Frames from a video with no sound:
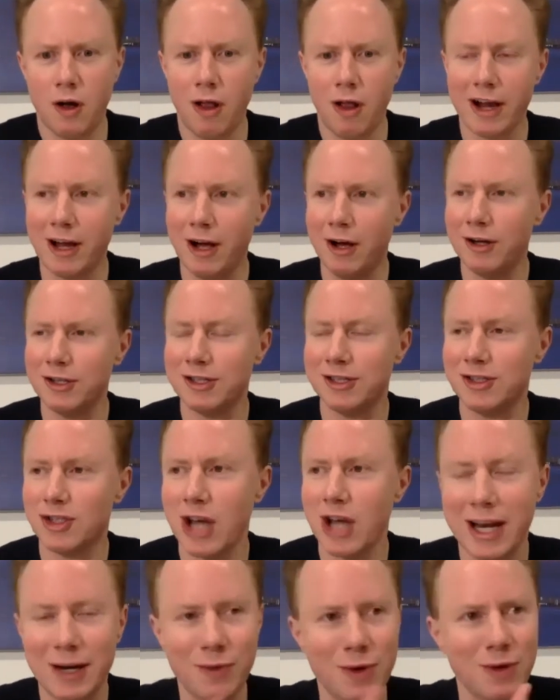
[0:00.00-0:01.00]
Like, I was
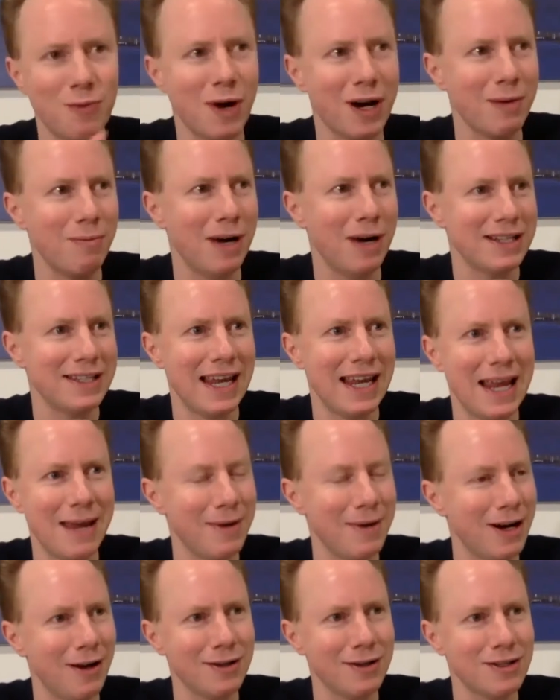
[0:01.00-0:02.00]
chatting with one of my team,
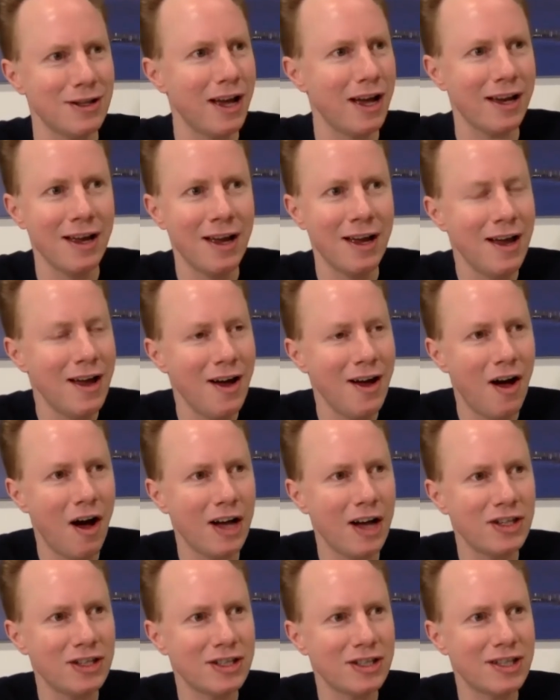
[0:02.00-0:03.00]
and I was like,
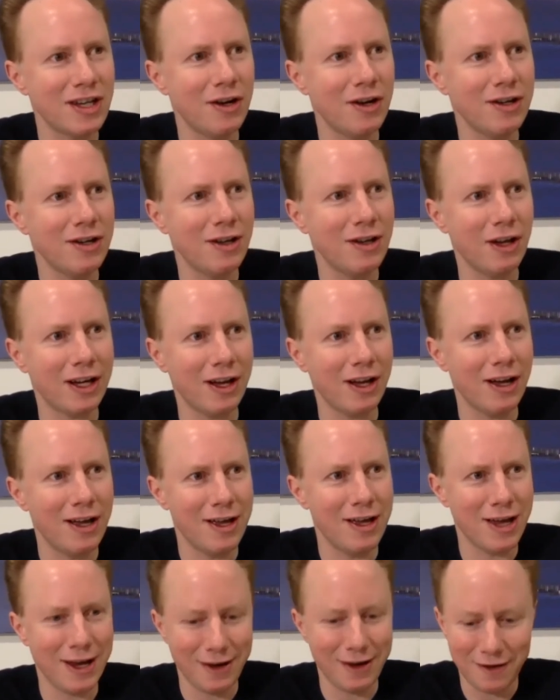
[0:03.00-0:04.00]
I just don't like.
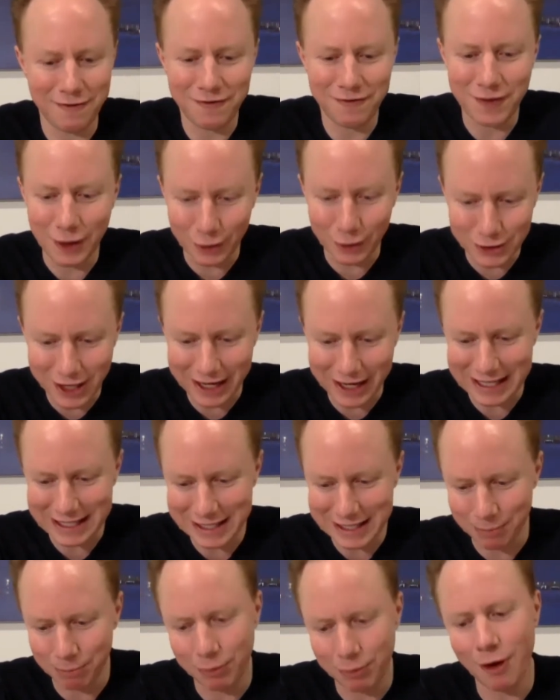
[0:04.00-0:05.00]
It feels like it's
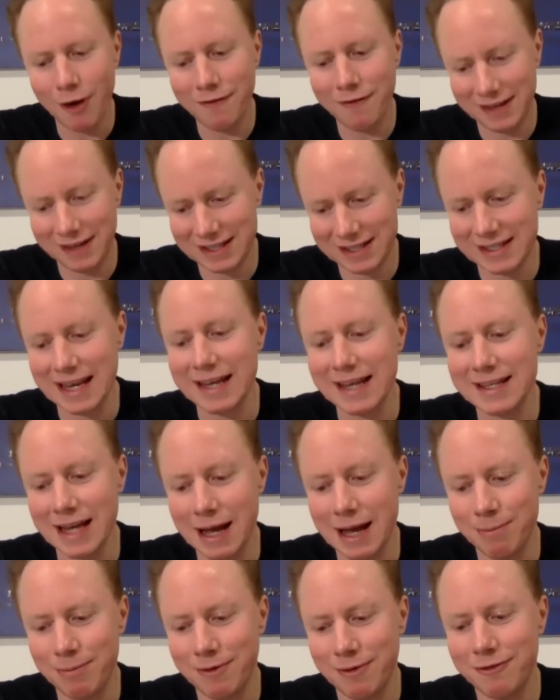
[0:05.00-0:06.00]
the perfect
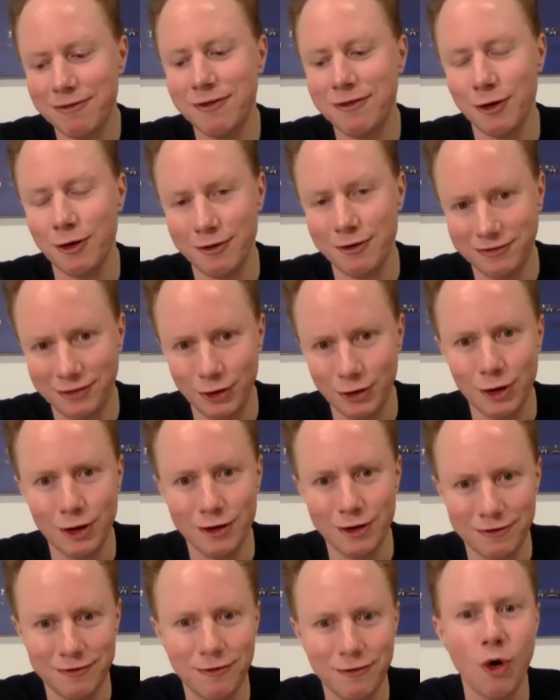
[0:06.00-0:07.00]
setup
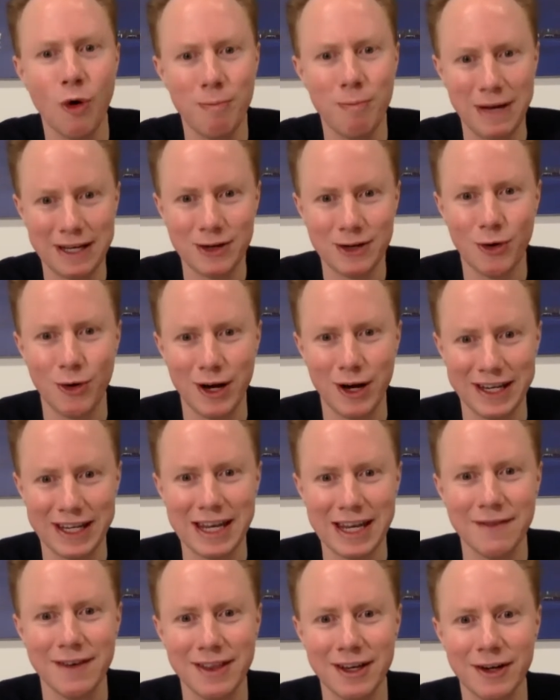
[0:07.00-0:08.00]
for Bitcoin,
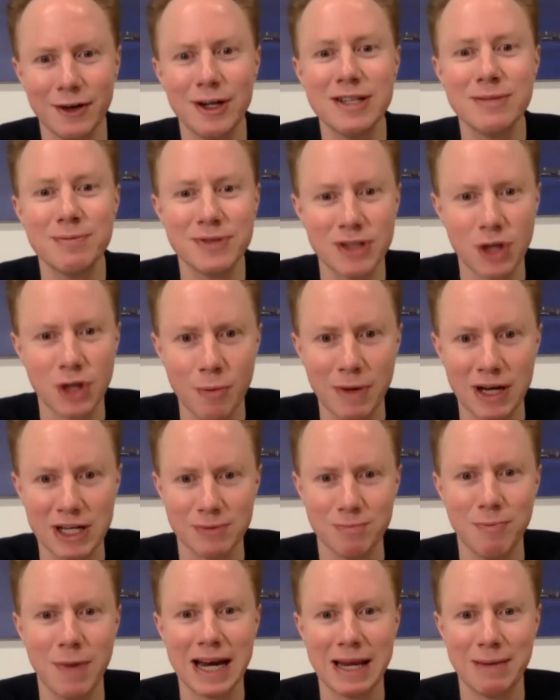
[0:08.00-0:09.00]
given there is so
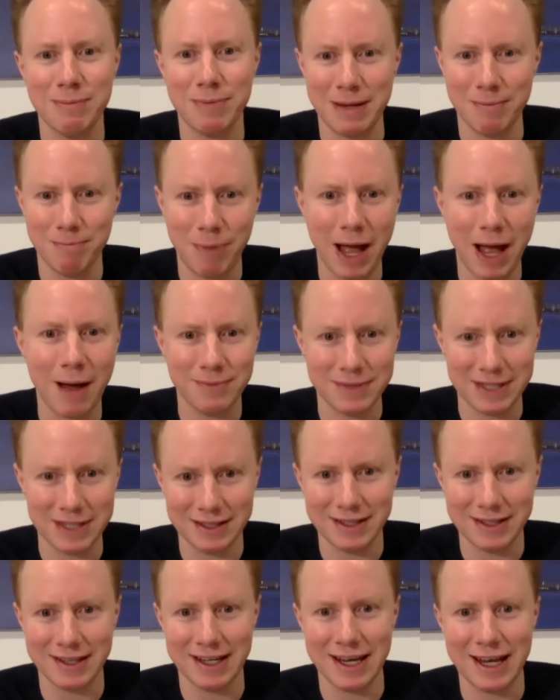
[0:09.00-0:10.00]
much money being pumped
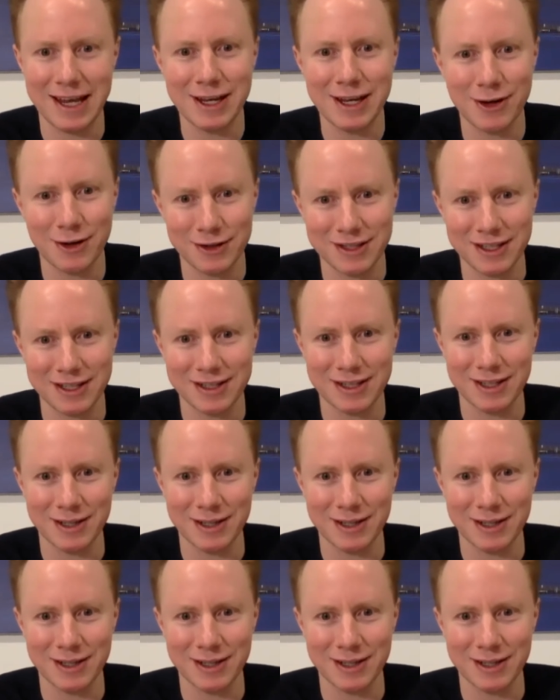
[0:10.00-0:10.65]
into the ecosystem.